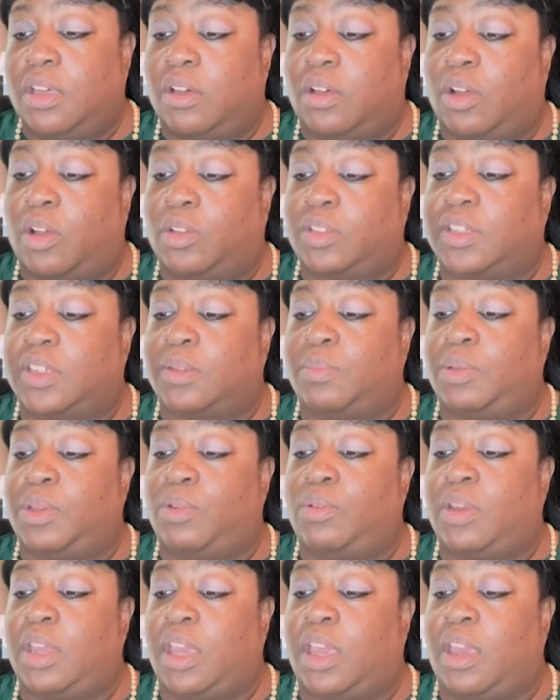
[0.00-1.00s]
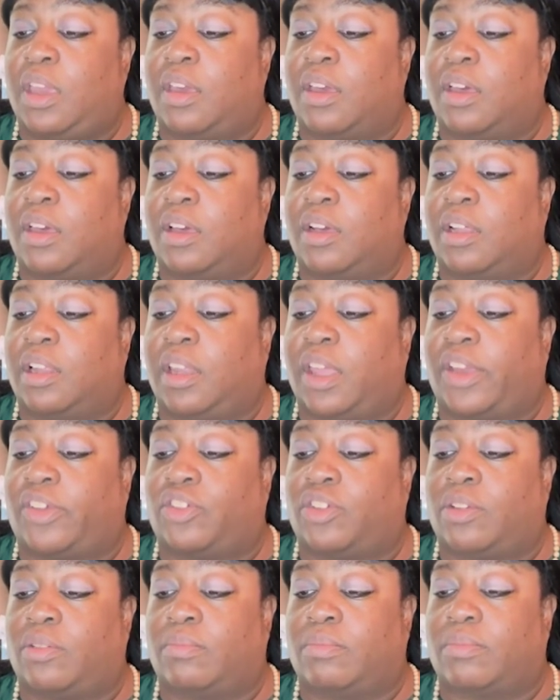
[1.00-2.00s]
Ulta Beauty
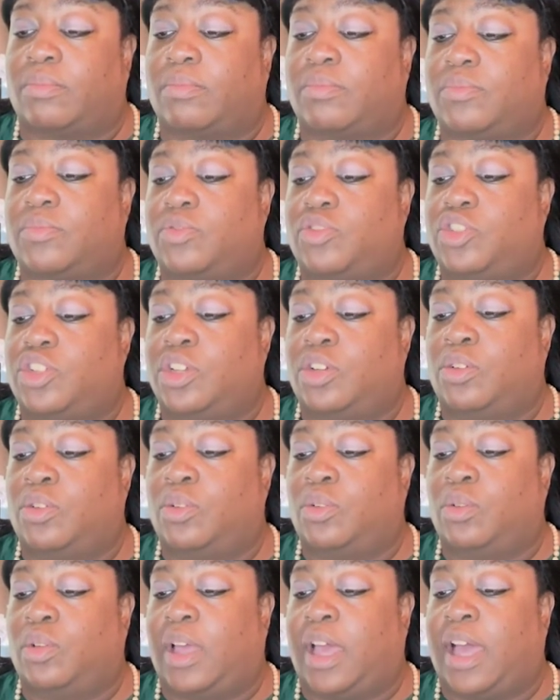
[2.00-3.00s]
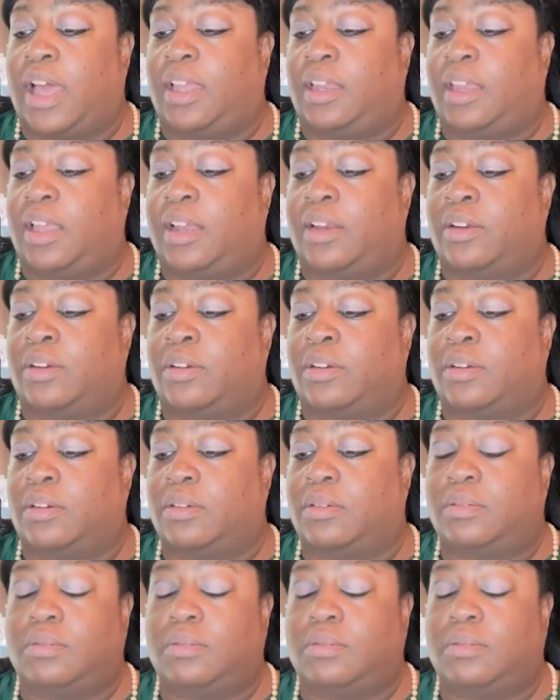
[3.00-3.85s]
Collection gel eyeliner